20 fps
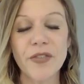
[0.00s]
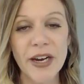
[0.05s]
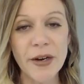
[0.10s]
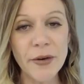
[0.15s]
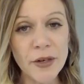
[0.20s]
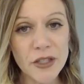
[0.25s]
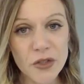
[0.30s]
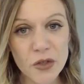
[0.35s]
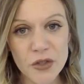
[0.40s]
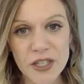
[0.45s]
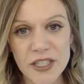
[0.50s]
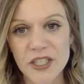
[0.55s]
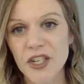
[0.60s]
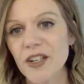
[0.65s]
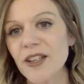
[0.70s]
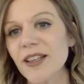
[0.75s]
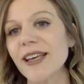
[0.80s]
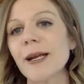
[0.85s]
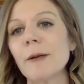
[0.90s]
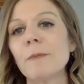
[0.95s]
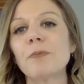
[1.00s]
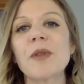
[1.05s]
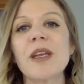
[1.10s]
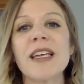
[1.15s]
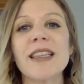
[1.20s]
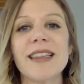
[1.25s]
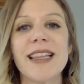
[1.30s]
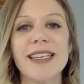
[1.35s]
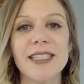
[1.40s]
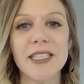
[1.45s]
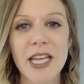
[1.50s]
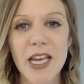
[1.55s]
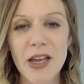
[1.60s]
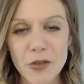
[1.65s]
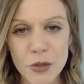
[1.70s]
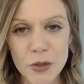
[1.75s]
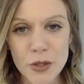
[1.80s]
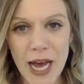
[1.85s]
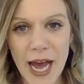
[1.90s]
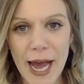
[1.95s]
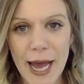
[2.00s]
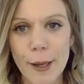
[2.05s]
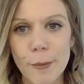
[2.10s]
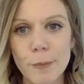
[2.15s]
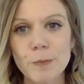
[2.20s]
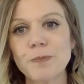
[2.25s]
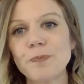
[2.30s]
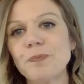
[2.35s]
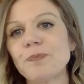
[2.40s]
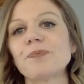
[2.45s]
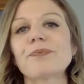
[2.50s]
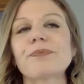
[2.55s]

very strategically that saves you time.